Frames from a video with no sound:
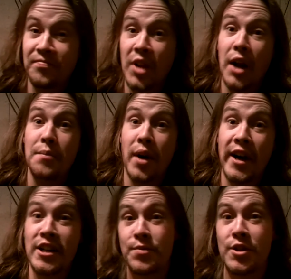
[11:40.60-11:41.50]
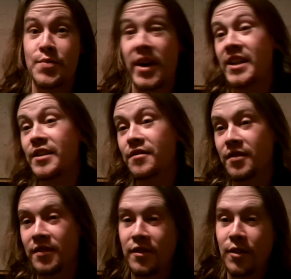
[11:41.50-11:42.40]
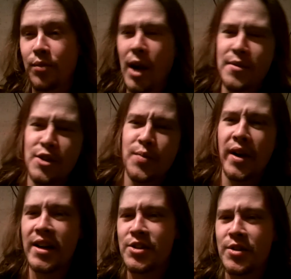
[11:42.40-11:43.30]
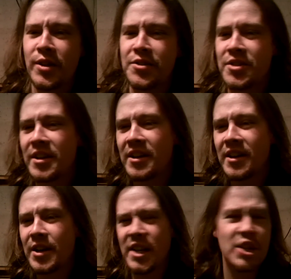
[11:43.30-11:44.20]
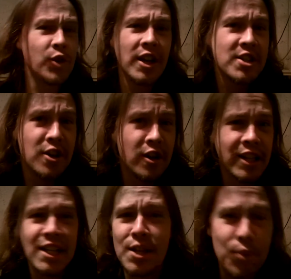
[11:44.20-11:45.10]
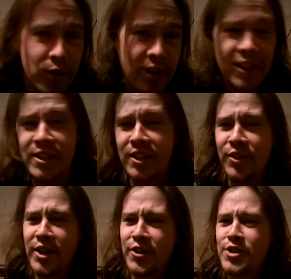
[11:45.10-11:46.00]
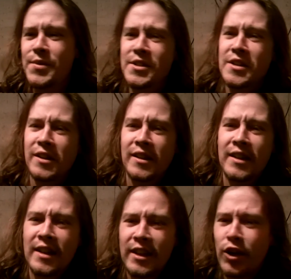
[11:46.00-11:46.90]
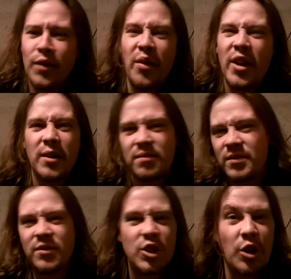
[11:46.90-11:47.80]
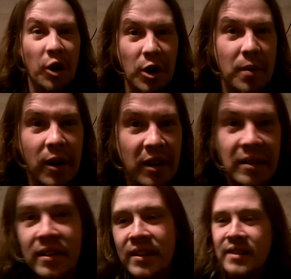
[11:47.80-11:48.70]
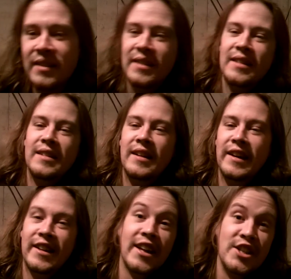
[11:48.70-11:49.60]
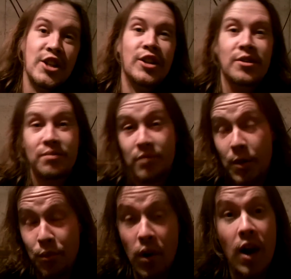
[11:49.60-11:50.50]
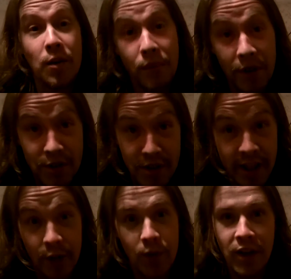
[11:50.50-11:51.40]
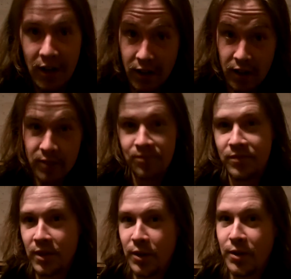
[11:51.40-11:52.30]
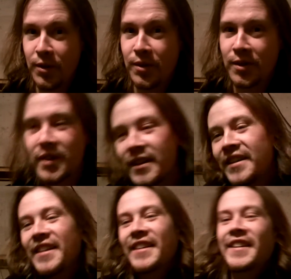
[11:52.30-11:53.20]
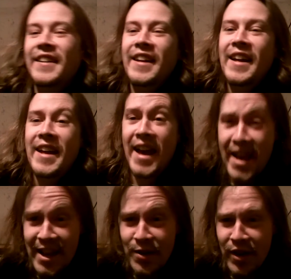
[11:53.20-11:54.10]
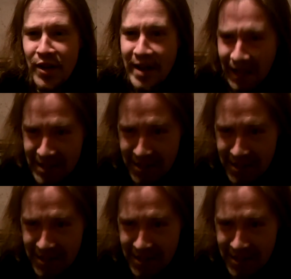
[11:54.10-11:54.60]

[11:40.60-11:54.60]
unbiased perspective, or perhaps it's biased, who knows. It's a great song, that's the point. It's a great Christmas song. You don't have to think too hard about it, unless you're a prog person like we all are. Ho. Anyway, the next